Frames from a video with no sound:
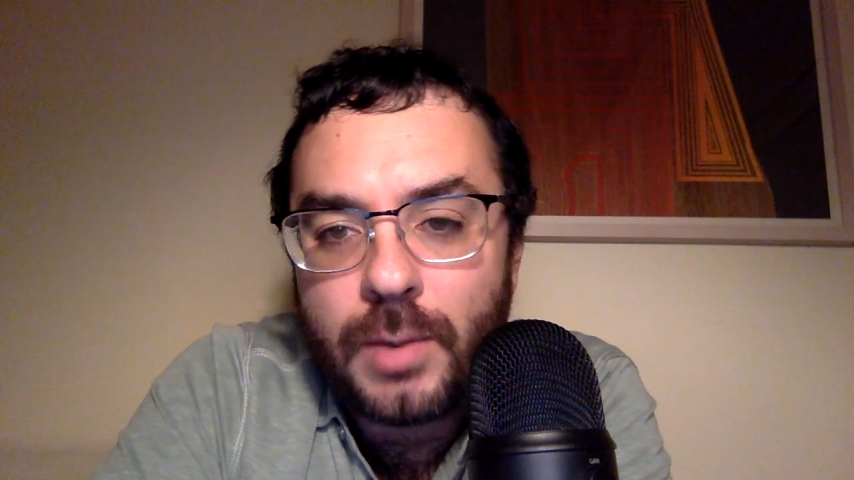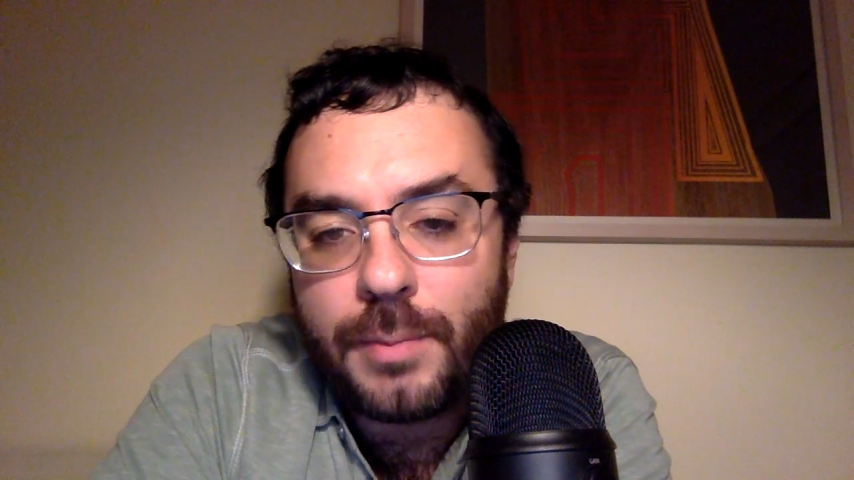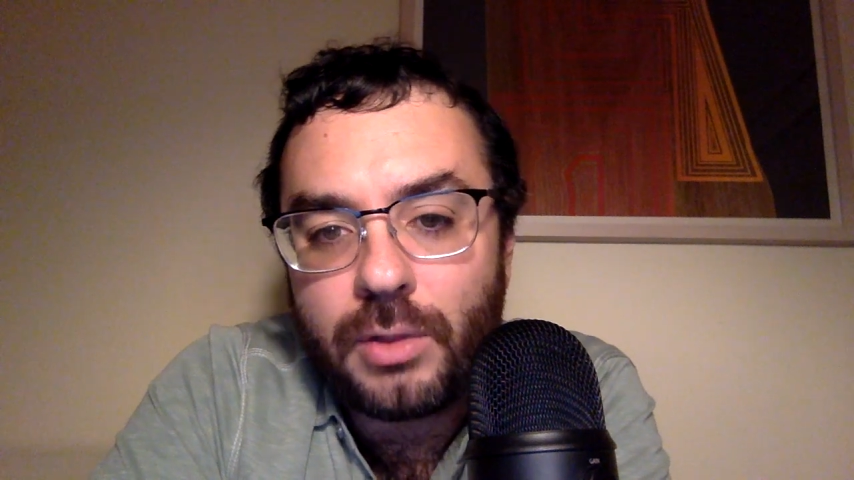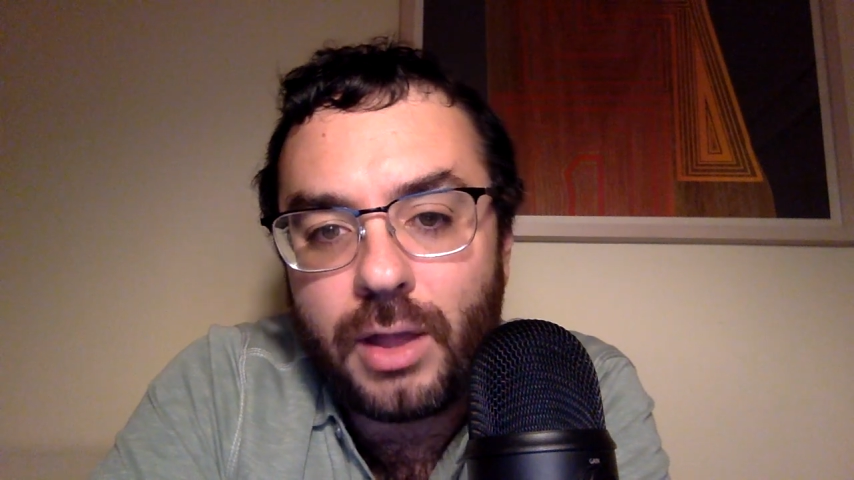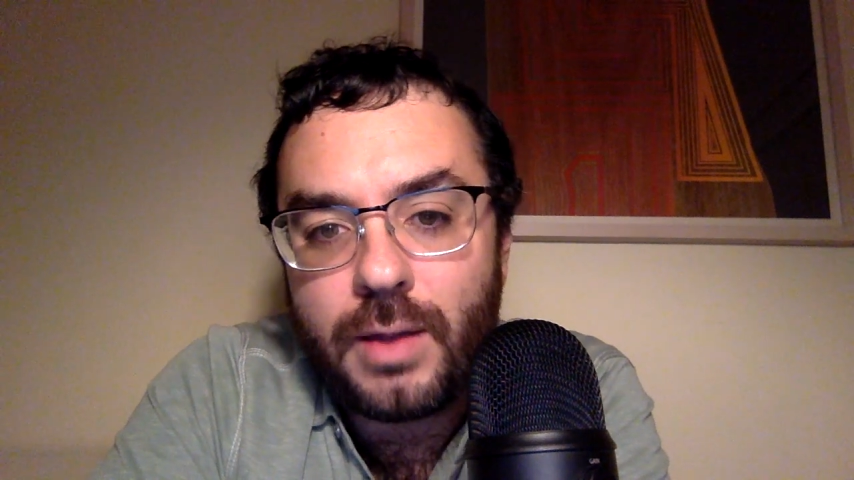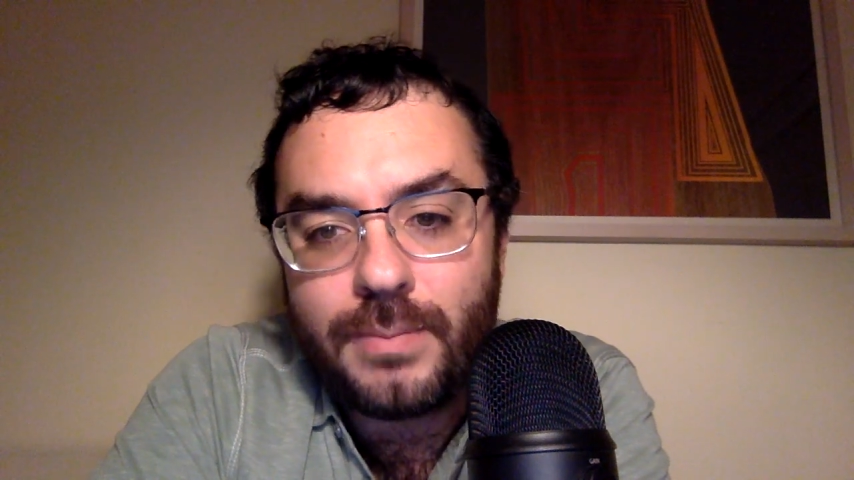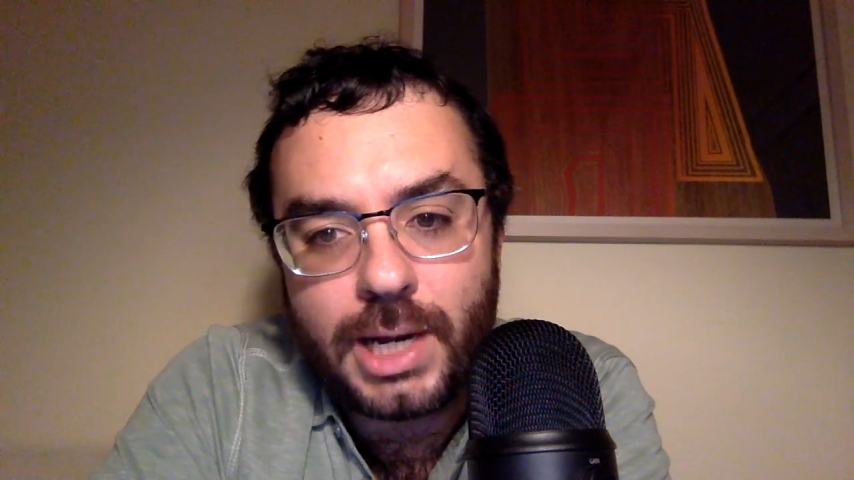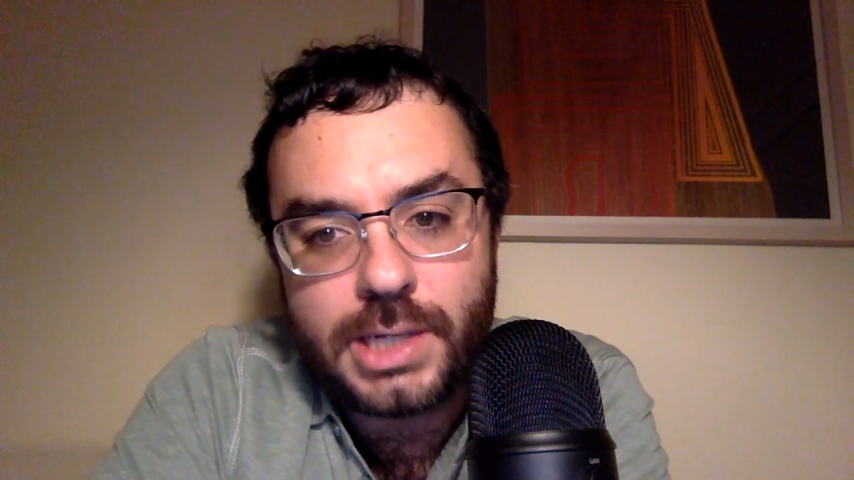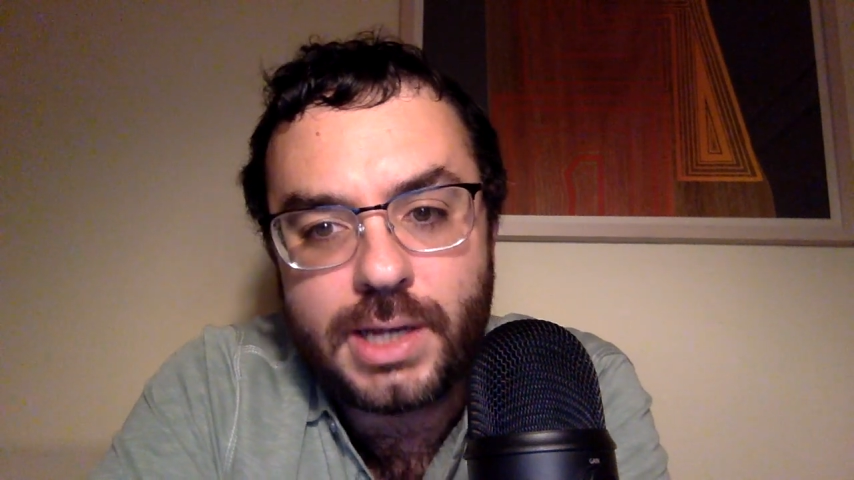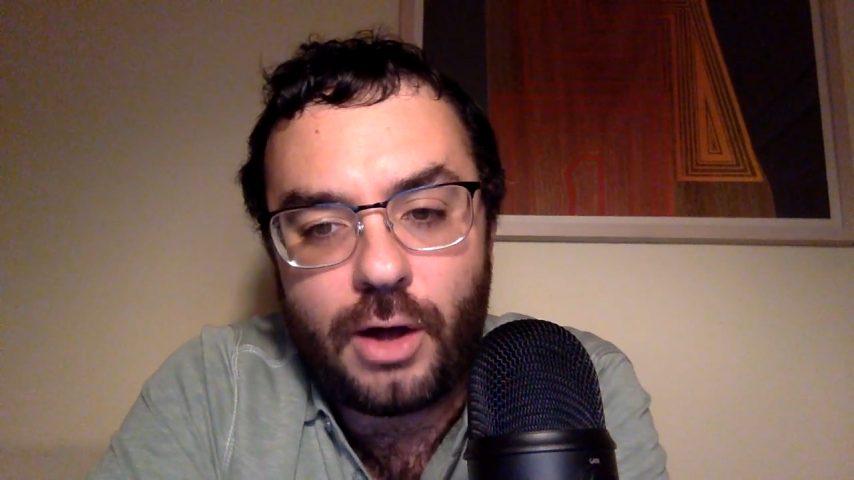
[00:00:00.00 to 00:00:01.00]
I blame
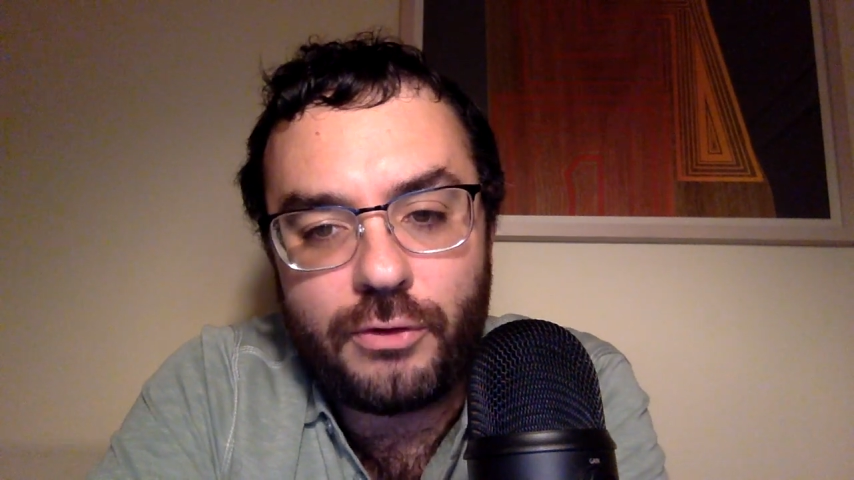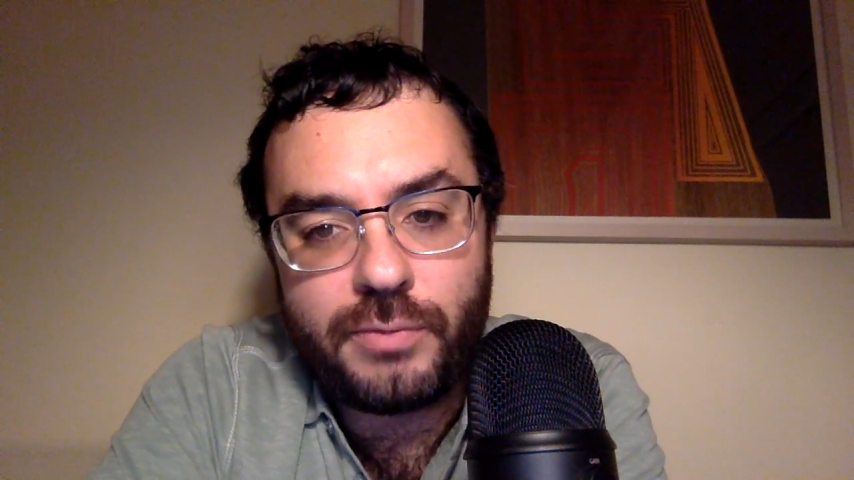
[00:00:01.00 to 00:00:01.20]
myself